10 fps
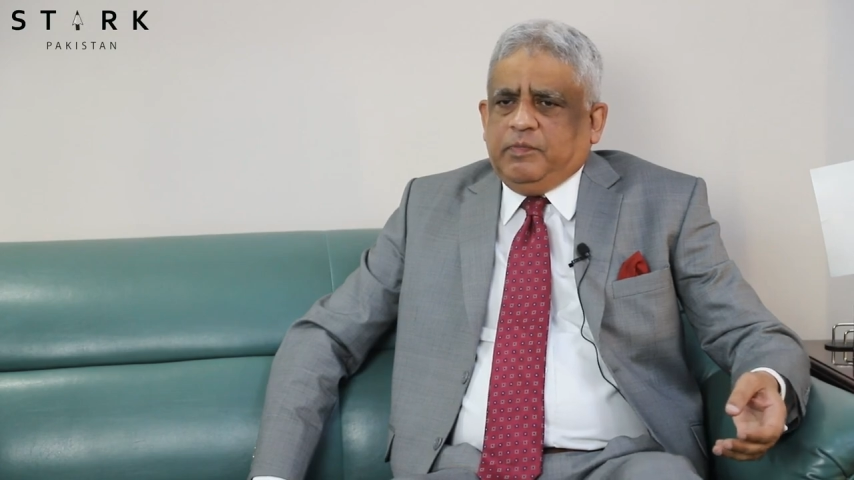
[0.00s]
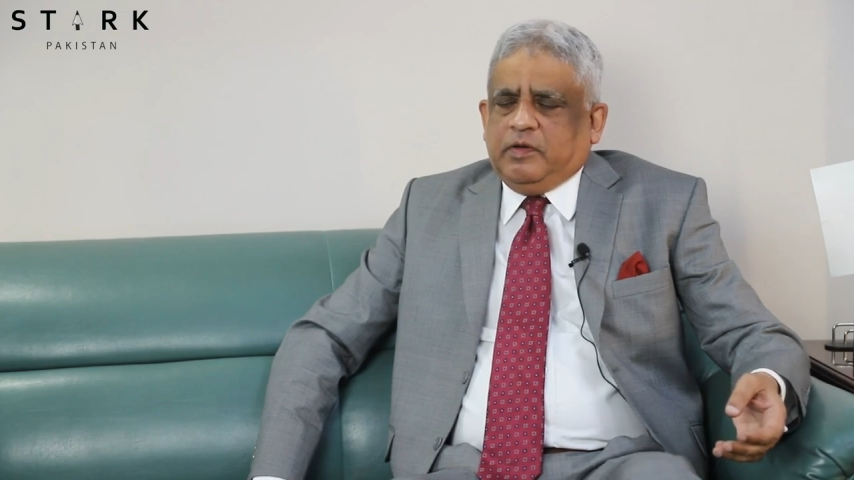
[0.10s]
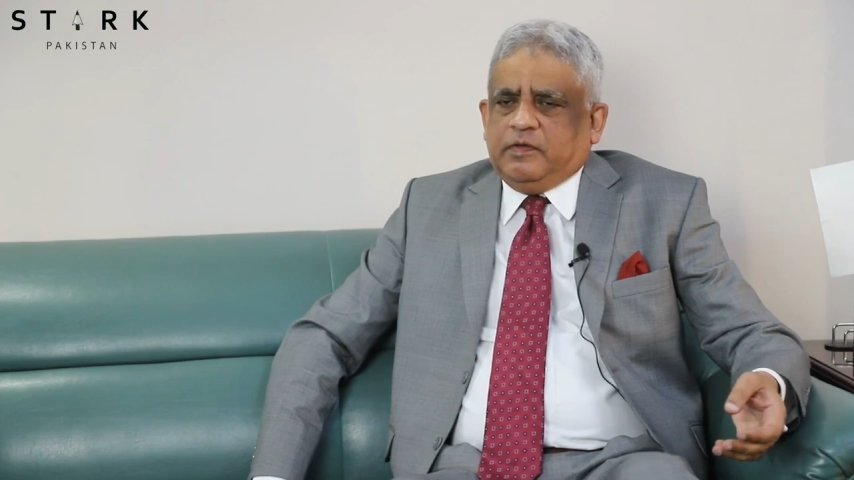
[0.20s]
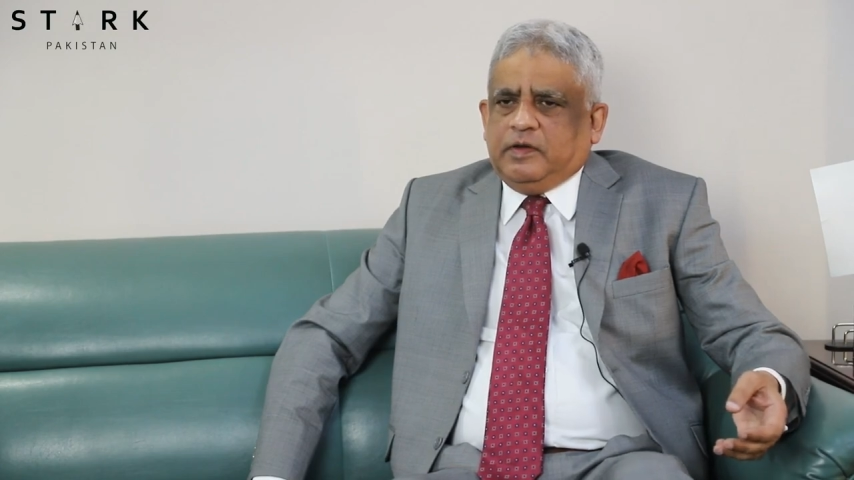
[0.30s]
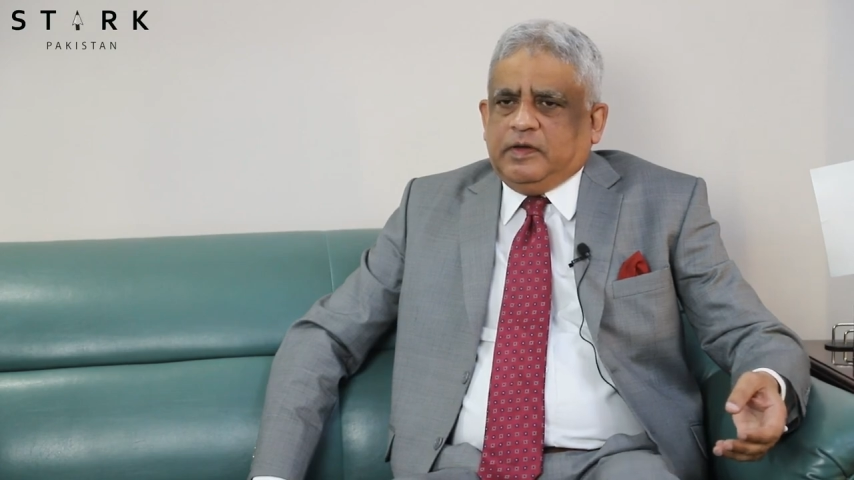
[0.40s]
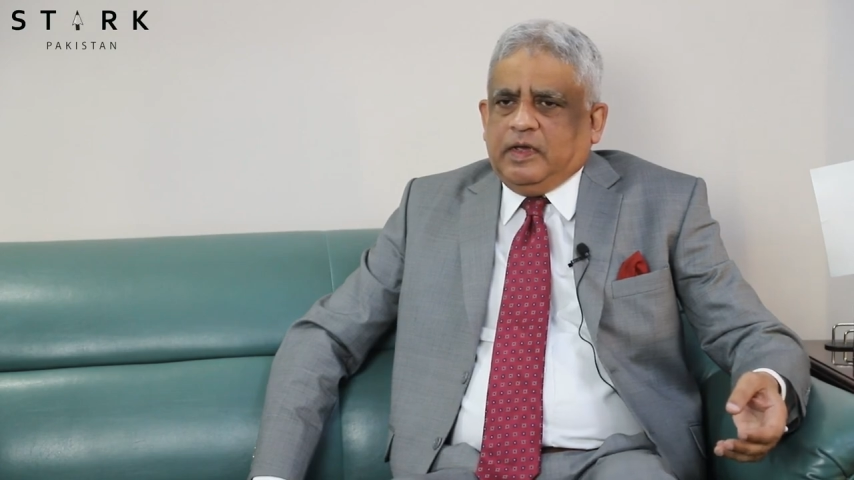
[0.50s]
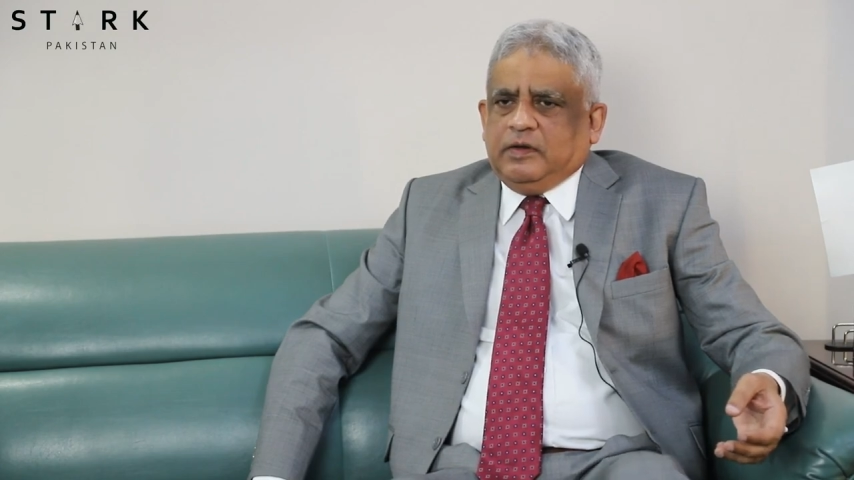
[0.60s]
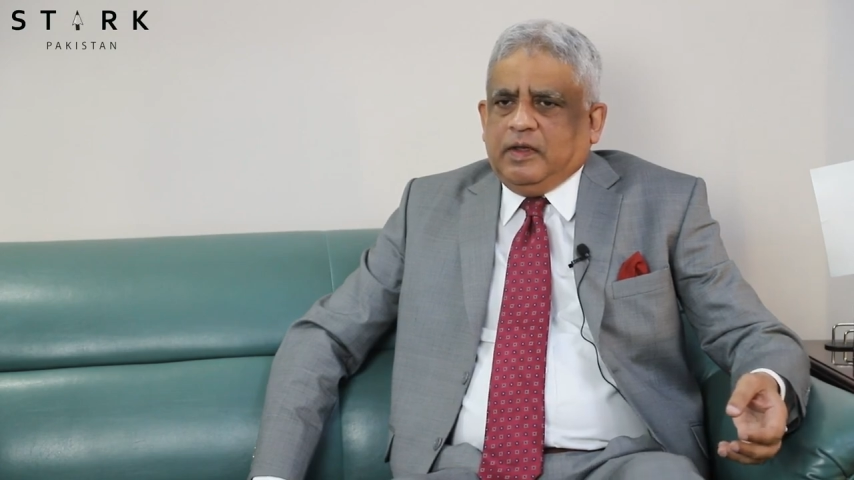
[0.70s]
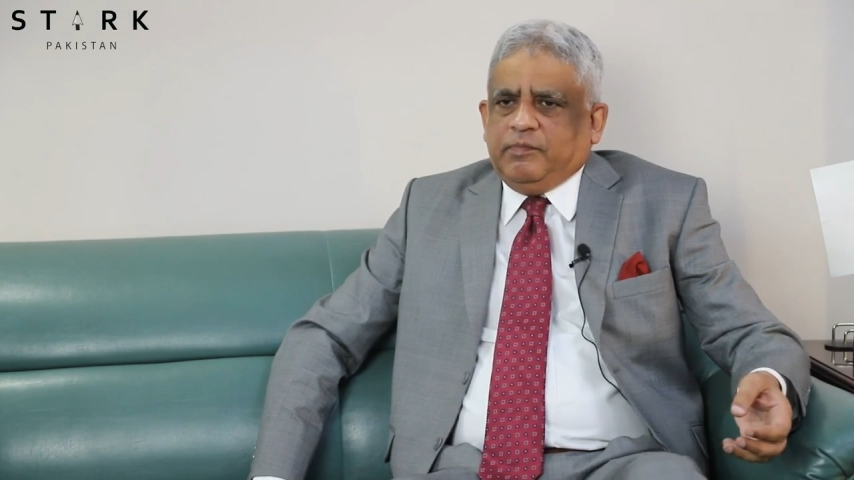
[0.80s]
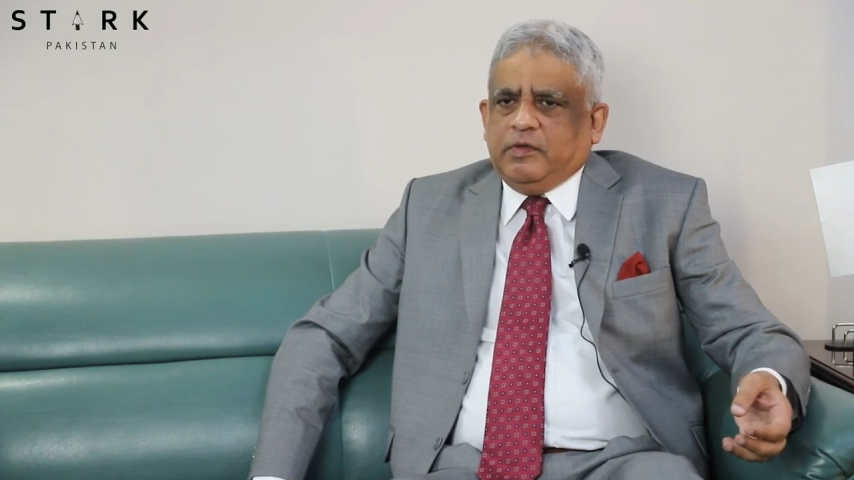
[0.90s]
because at
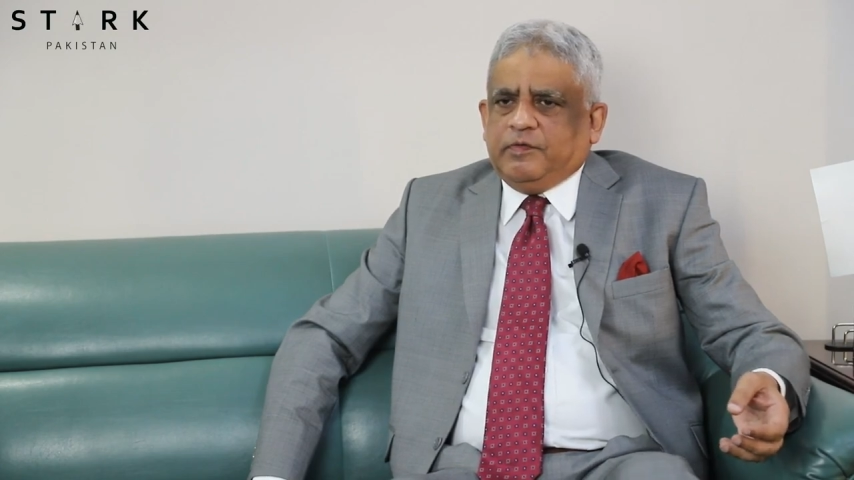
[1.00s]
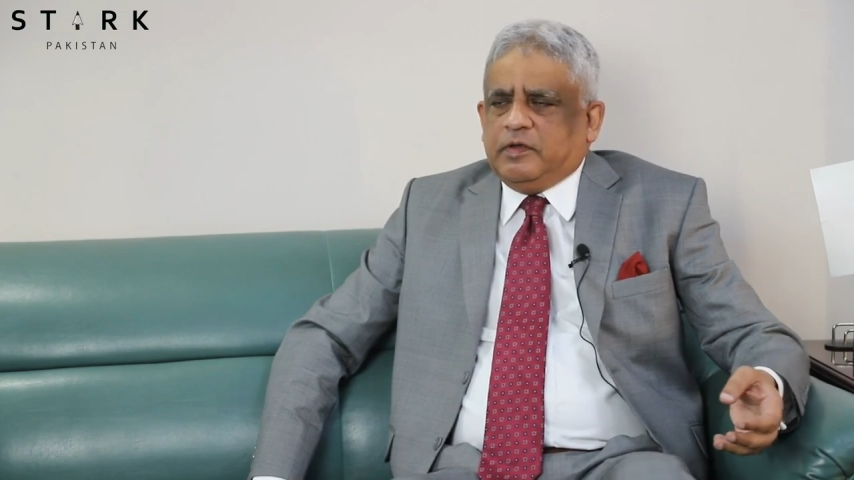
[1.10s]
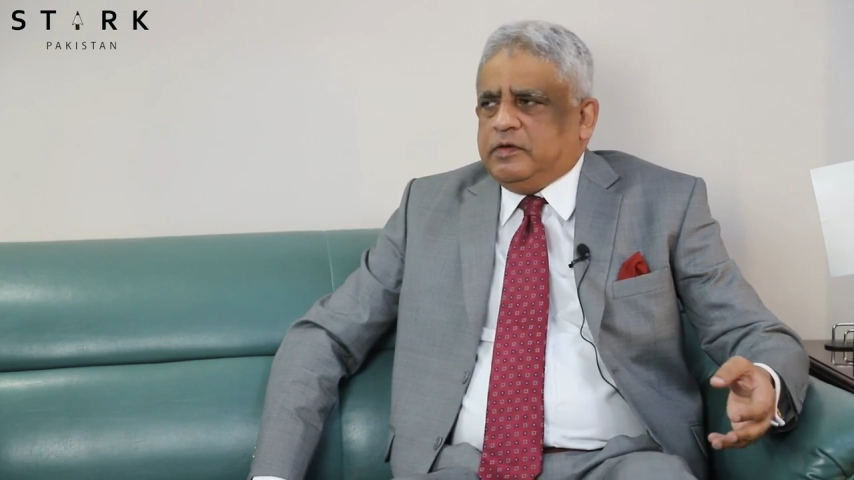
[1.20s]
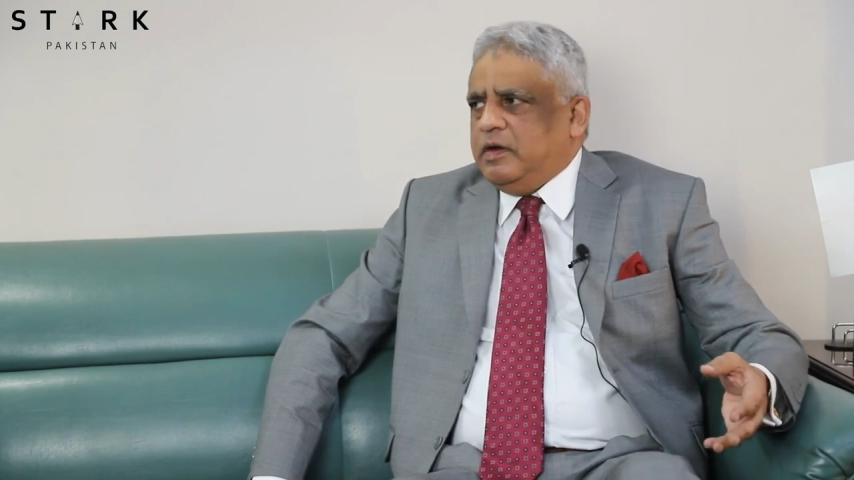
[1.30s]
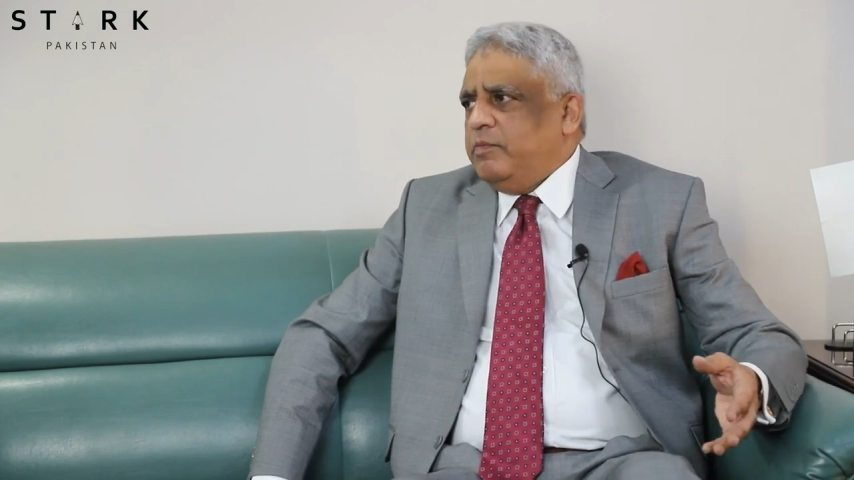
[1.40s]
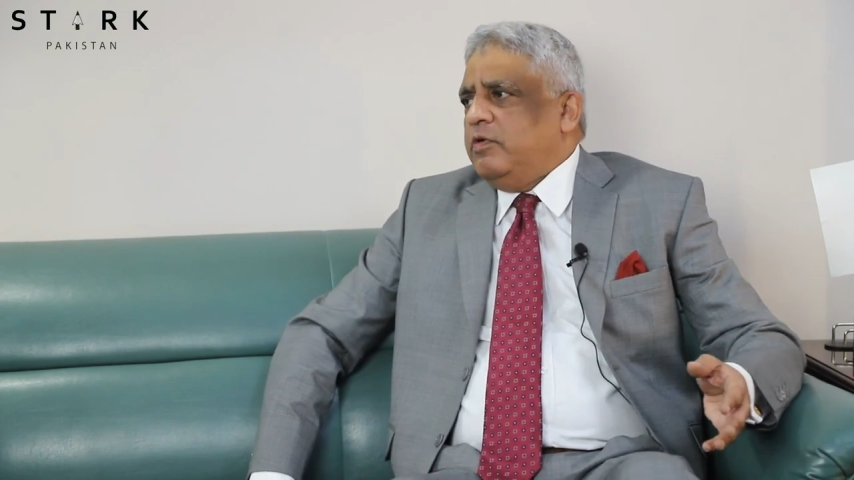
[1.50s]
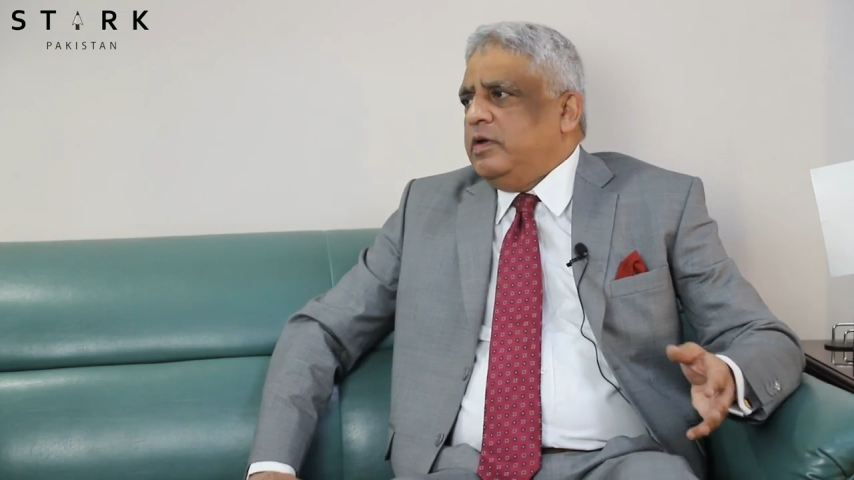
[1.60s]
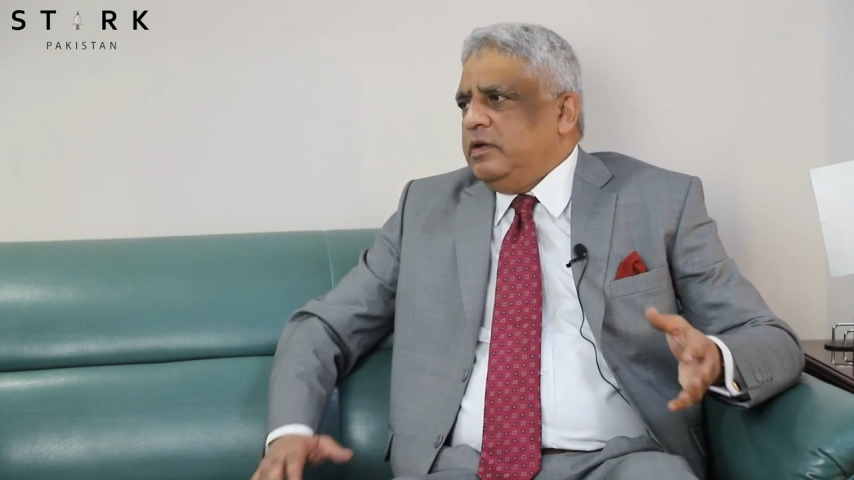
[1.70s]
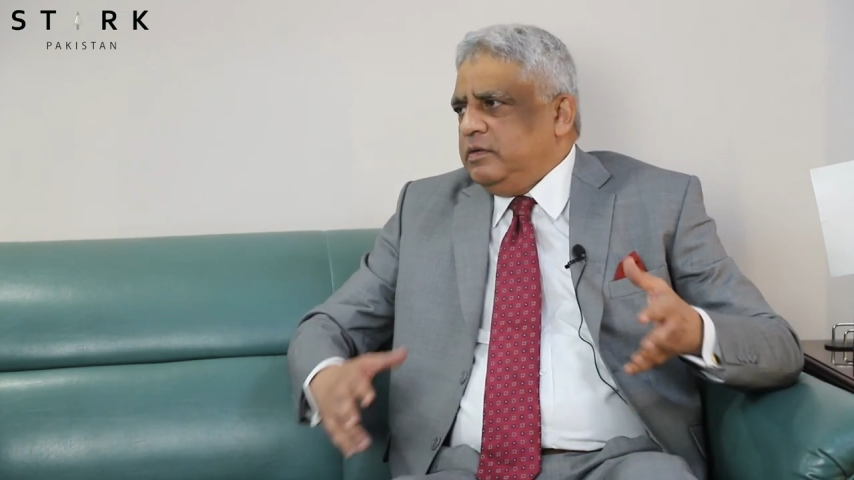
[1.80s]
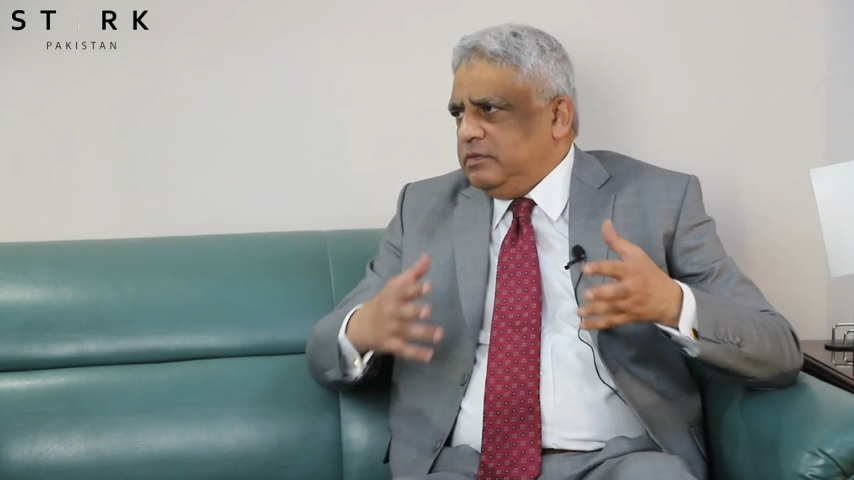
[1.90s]
that time there was a
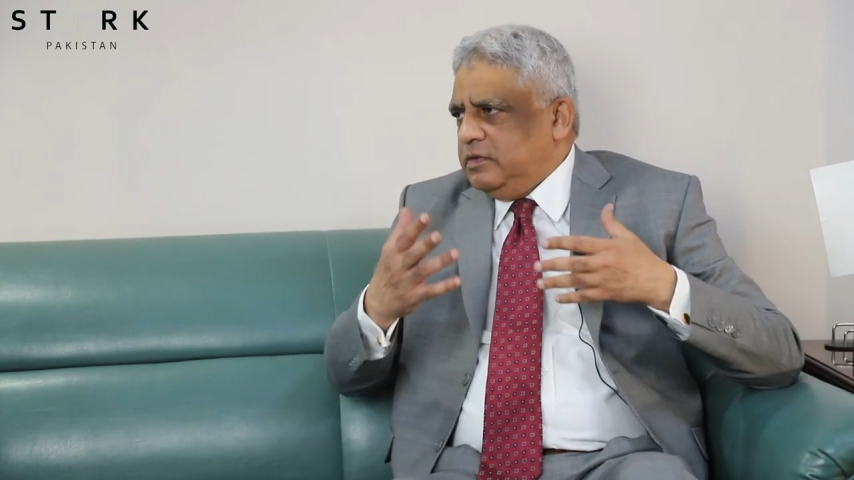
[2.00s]
turmoil.